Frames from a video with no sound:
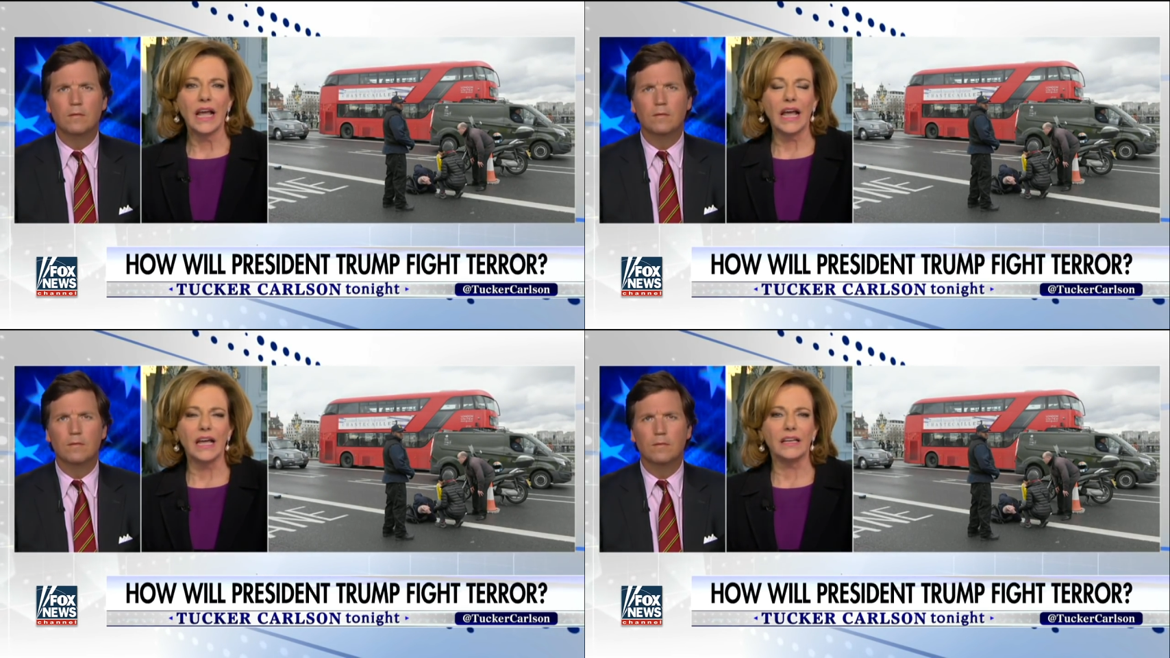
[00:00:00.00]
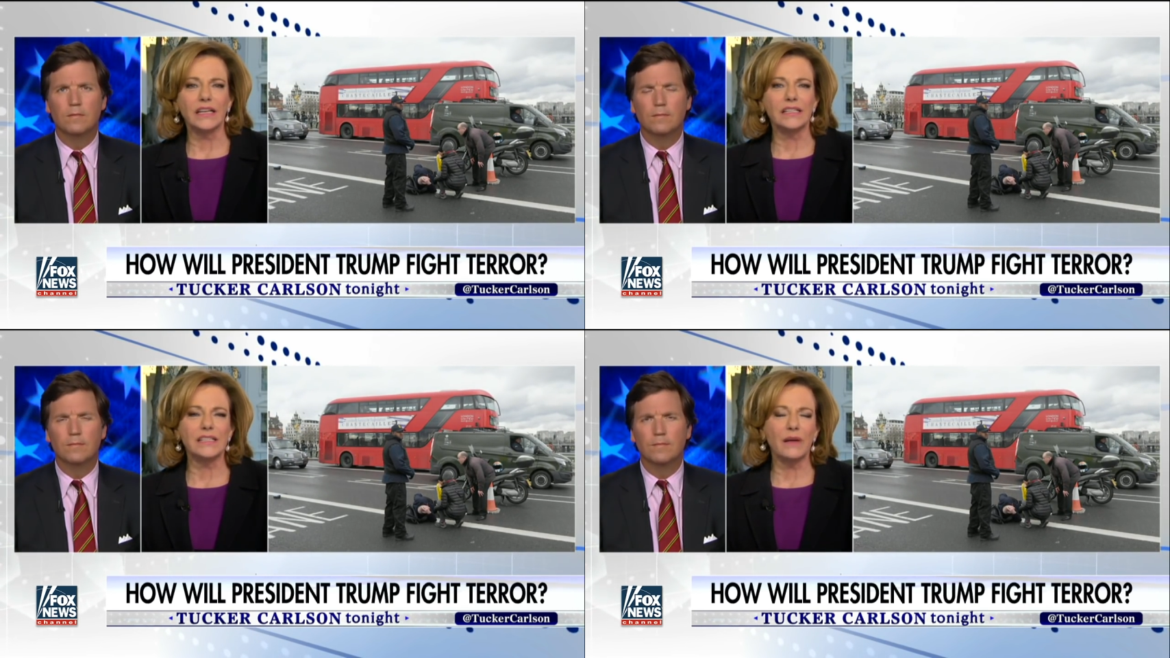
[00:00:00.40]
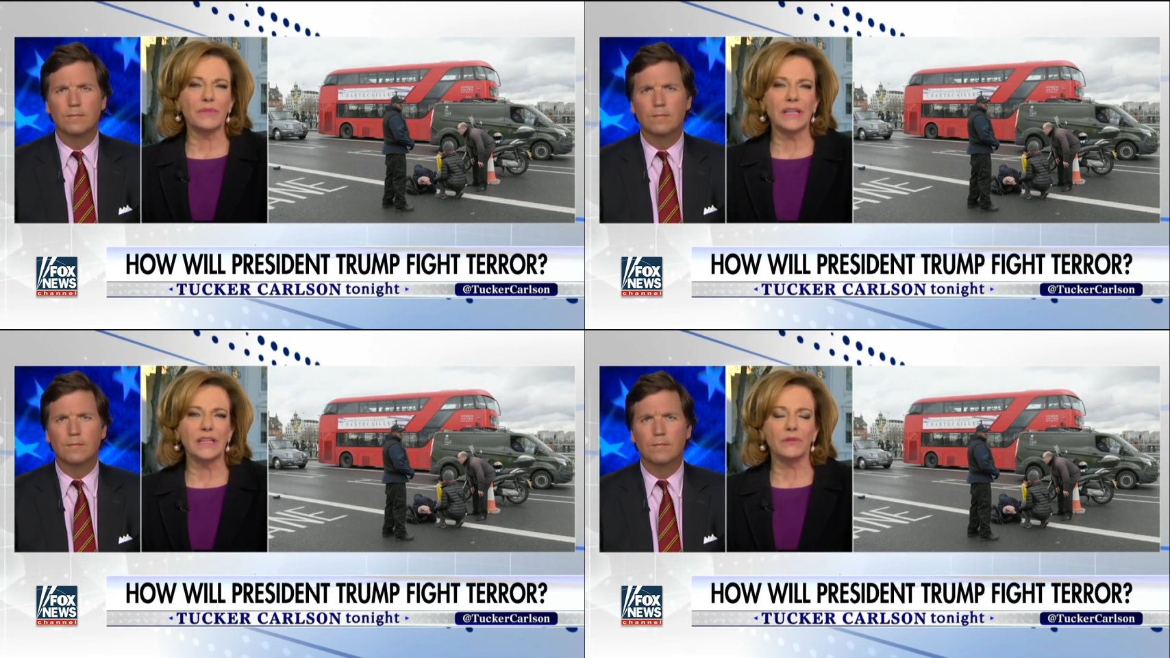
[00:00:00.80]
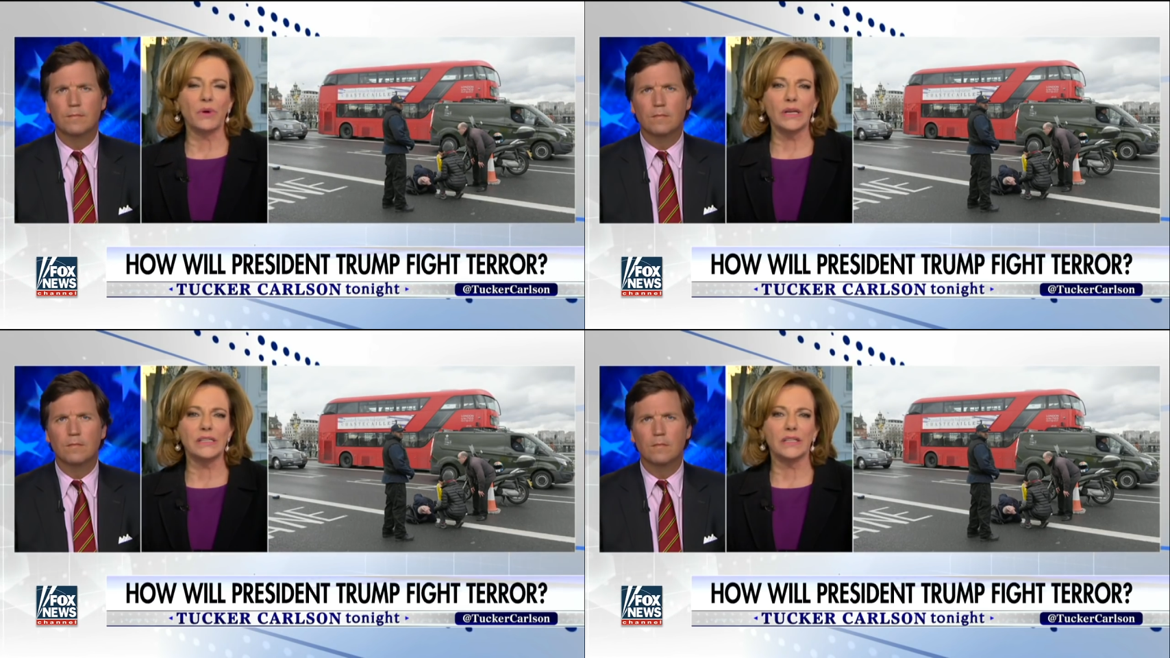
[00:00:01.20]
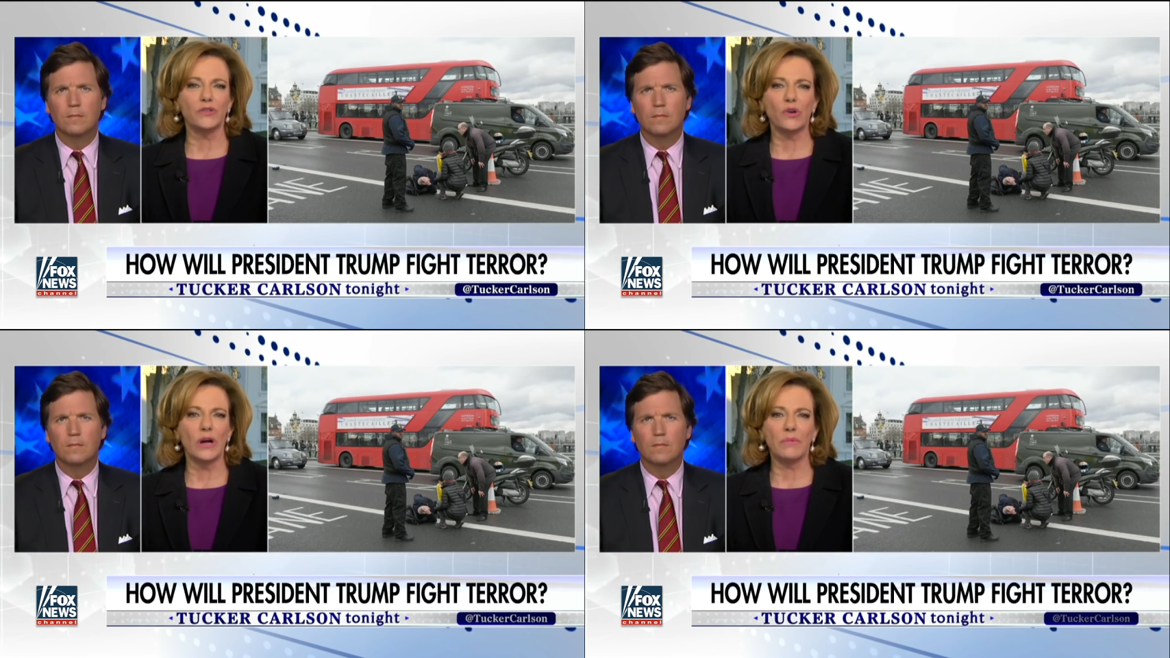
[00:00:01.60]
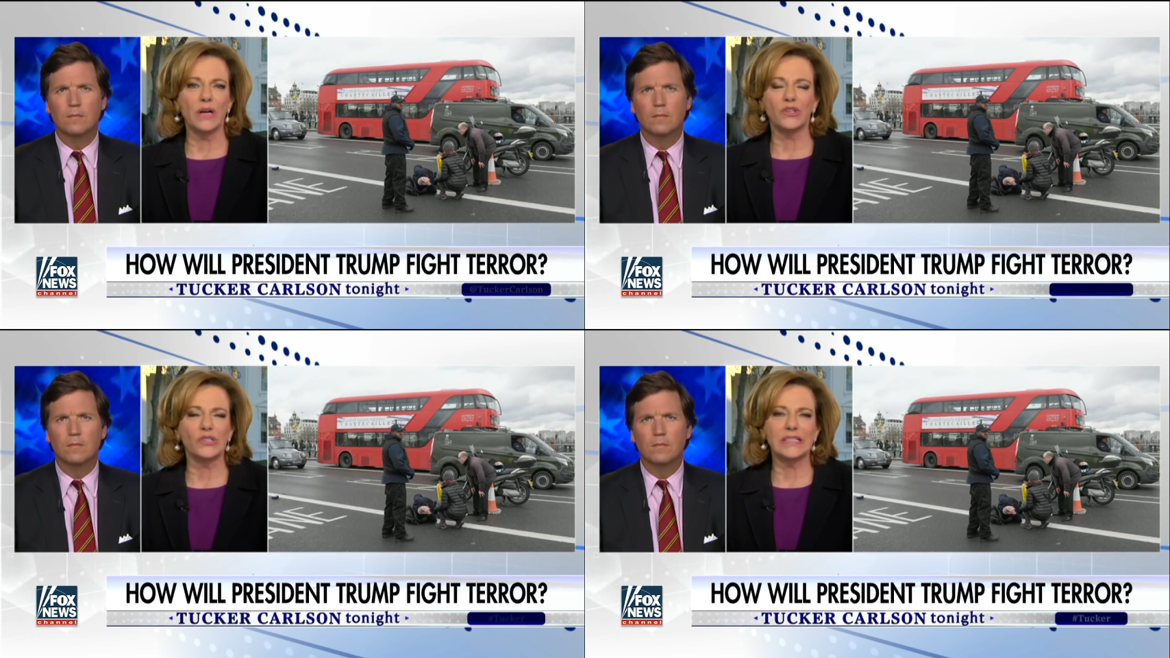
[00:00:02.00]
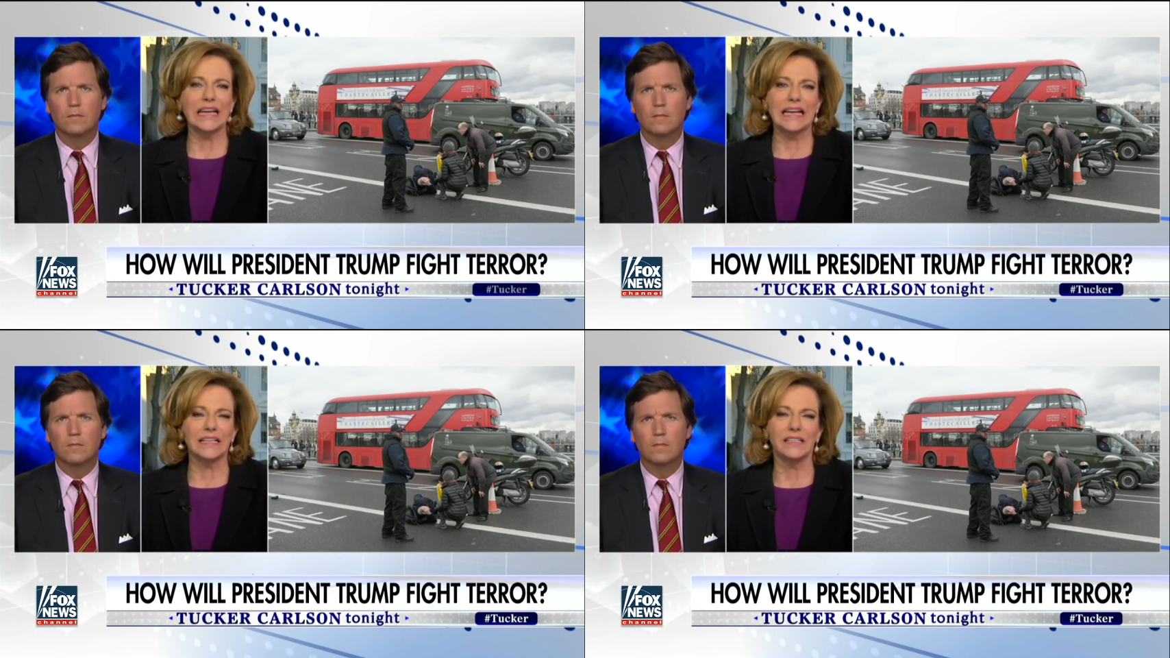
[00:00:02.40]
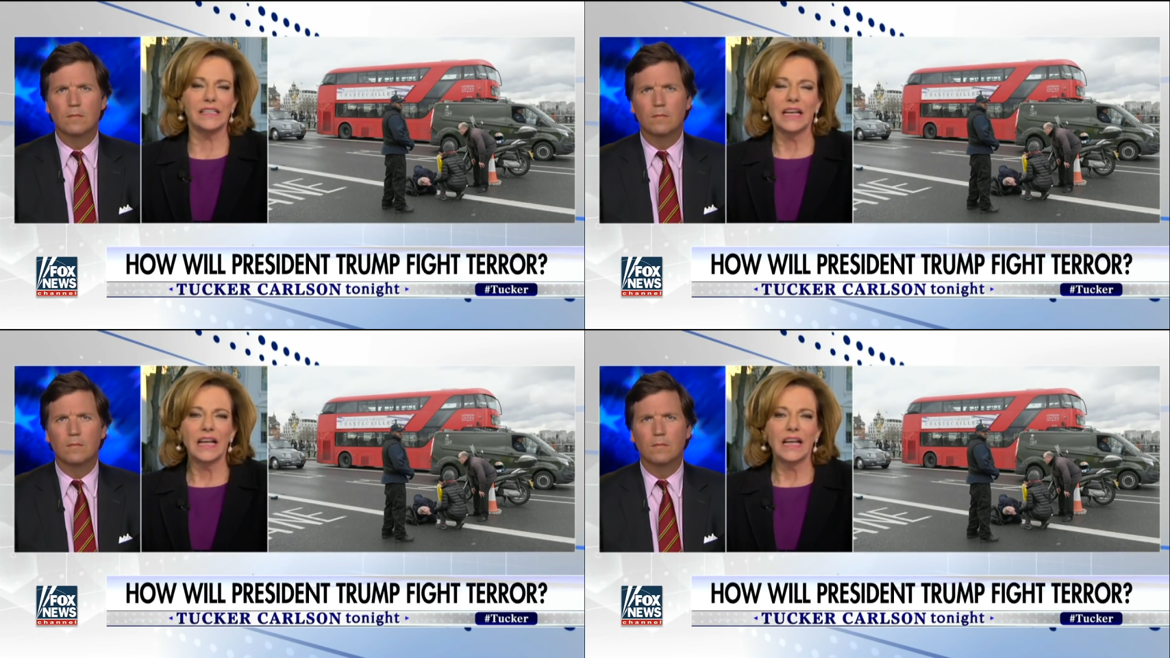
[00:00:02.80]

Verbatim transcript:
Speaker 1: And it's something that the President Trump understands.